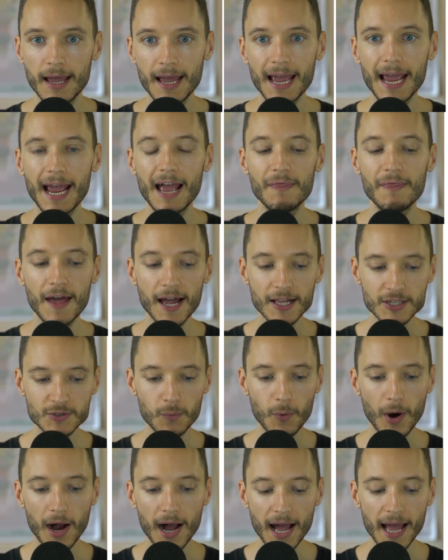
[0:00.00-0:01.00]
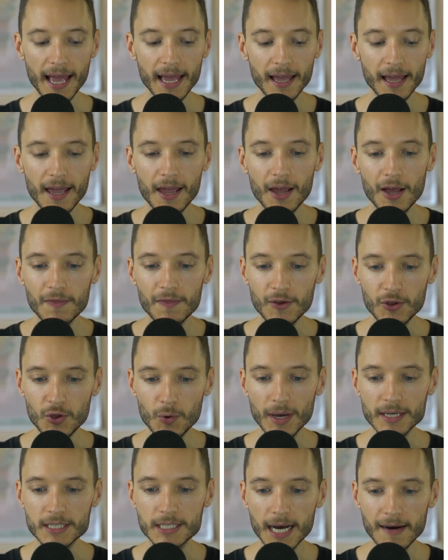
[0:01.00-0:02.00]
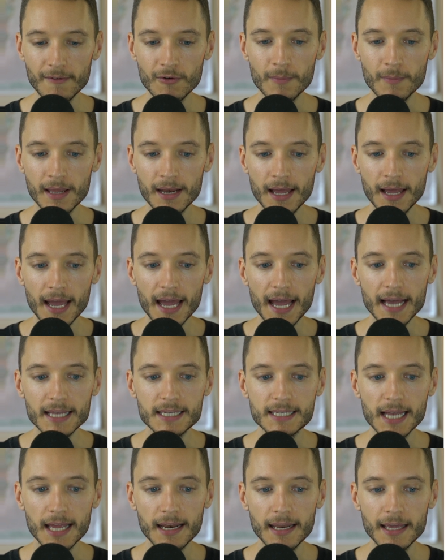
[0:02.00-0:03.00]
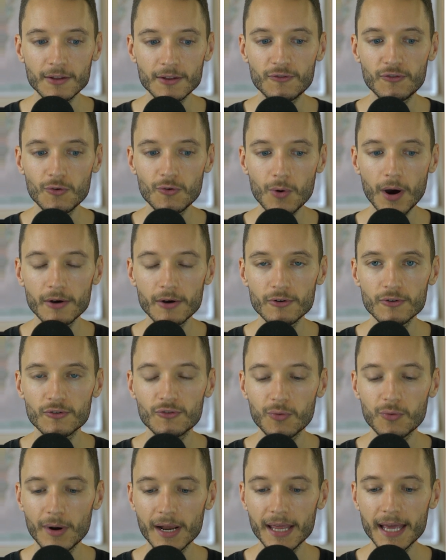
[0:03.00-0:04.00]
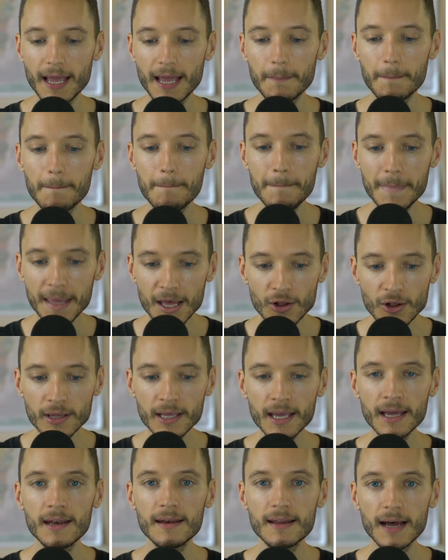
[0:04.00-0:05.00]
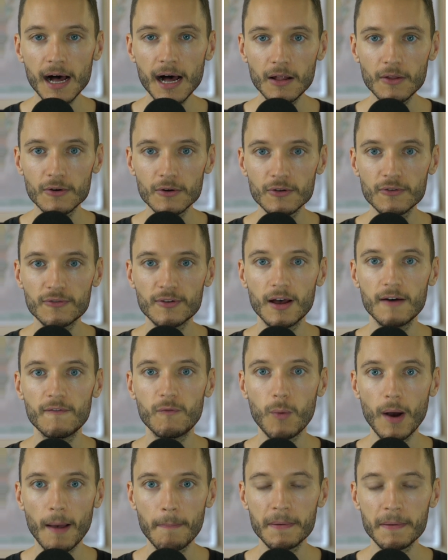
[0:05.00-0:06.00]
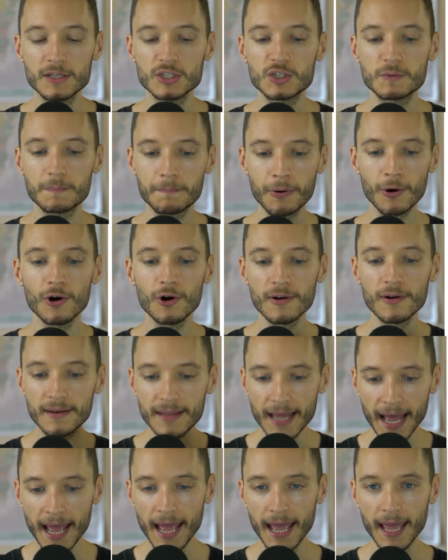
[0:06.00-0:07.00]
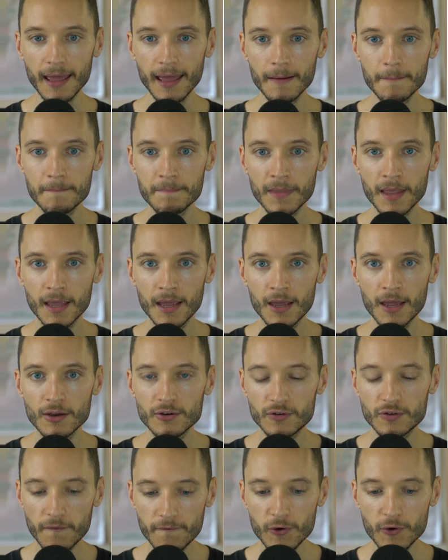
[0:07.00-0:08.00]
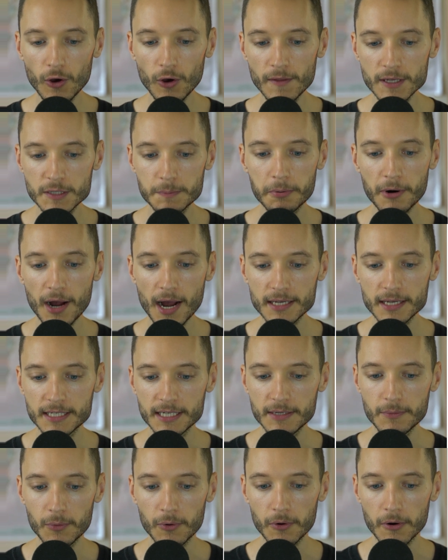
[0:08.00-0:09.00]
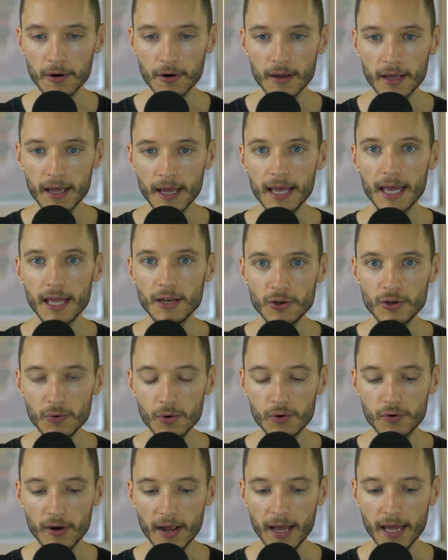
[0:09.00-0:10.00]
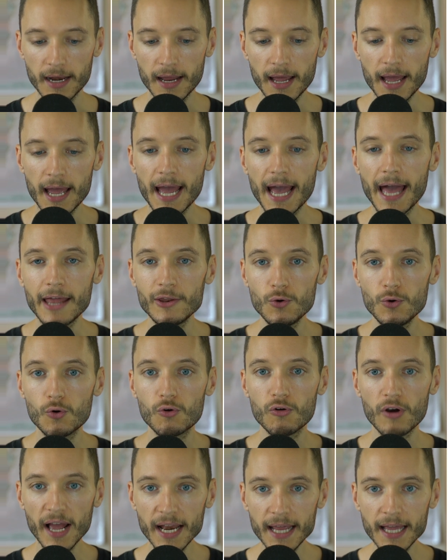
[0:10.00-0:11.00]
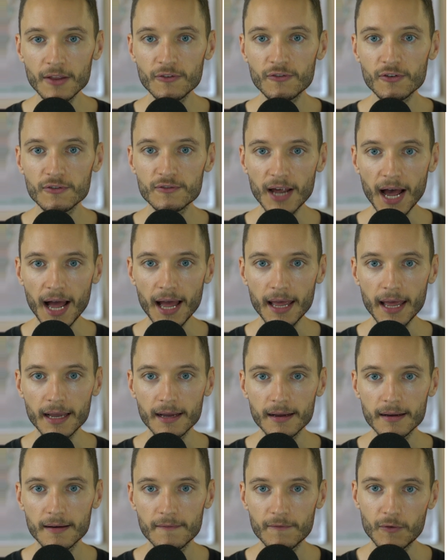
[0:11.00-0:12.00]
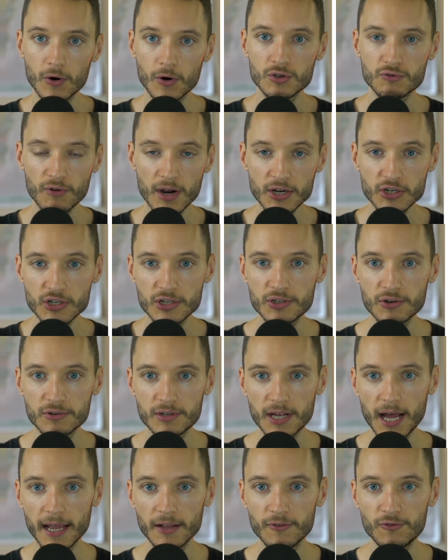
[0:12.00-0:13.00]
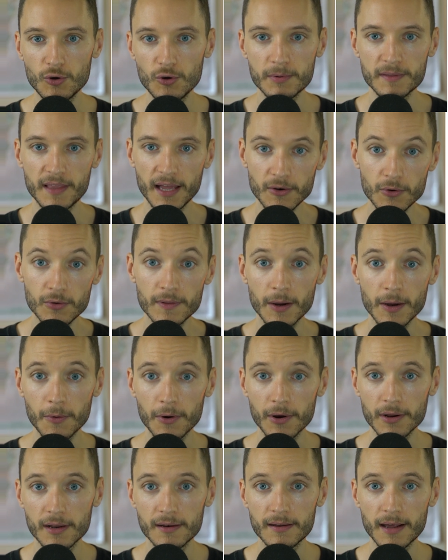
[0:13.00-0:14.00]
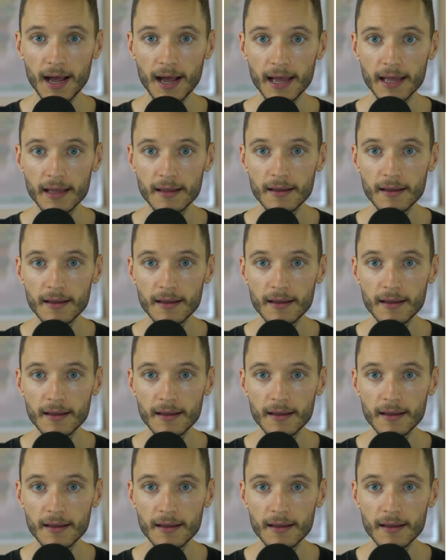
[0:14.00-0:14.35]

And that's why the U.S. government is sending $228 million of weapons per day to fuel this proxy war in Ukraine. And Ukrainians are dying. Of course, Russians are dying too, but they knew they were going to die.